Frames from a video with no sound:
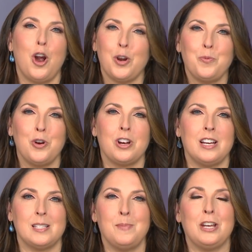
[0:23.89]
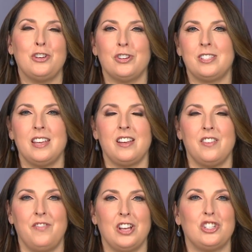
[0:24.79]
hard work has made your state
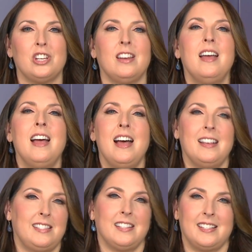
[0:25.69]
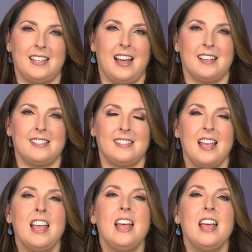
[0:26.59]
convention a success.